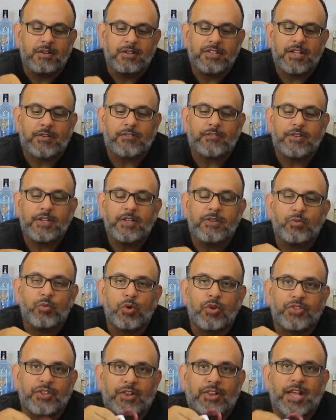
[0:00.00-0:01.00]
Definitely
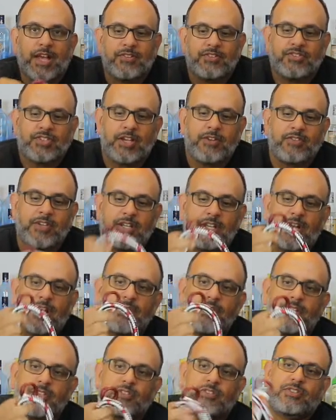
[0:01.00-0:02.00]
worth the life safety
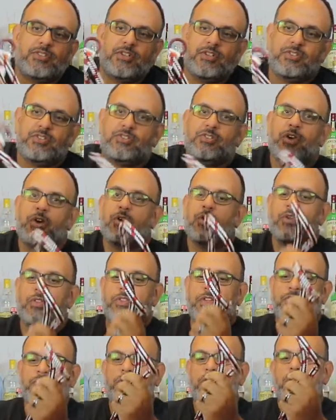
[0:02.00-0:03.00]
on this. So
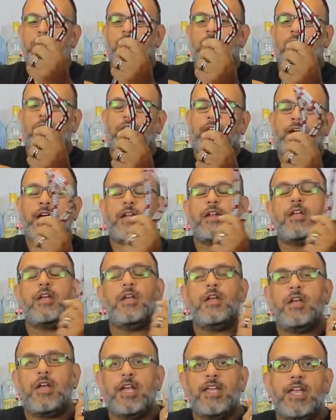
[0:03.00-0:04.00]
this is going to go on that.
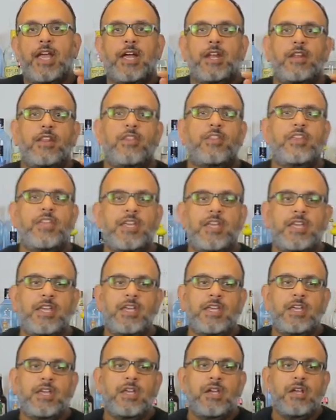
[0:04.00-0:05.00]
Again,
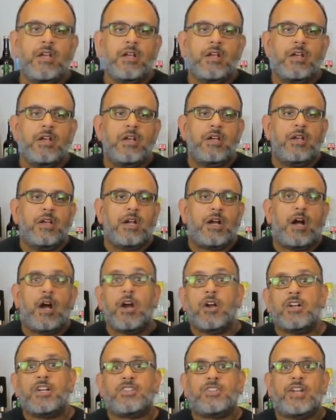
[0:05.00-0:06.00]
the
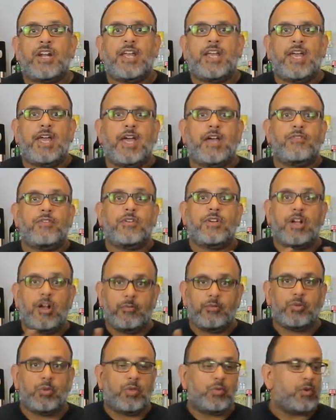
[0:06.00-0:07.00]
harness that I have
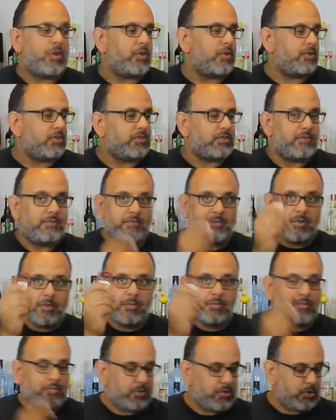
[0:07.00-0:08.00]
comes with one of those.
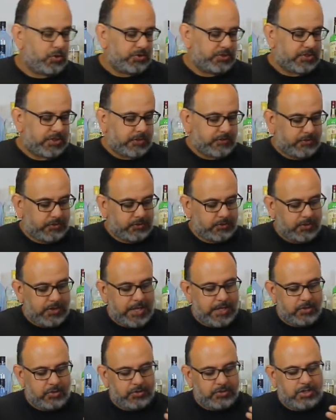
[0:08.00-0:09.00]
Cool stuff. So
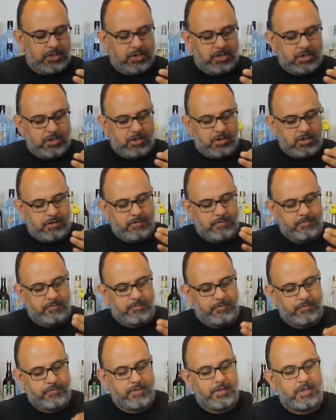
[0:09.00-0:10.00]
that goes here,
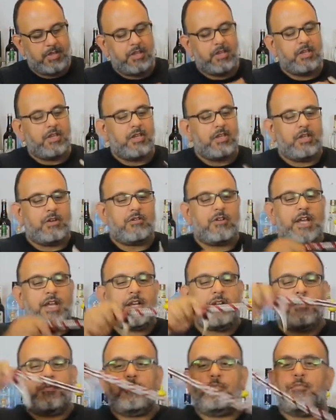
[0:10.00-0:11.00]

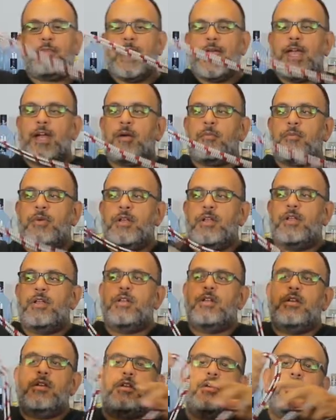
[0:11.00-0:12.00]
right? Bam.
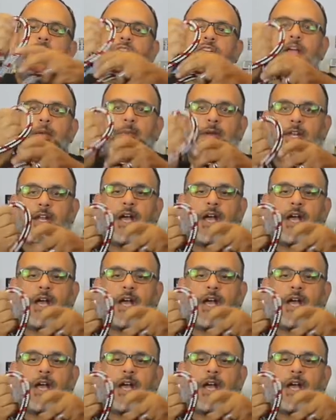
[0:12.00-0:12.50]
Tie my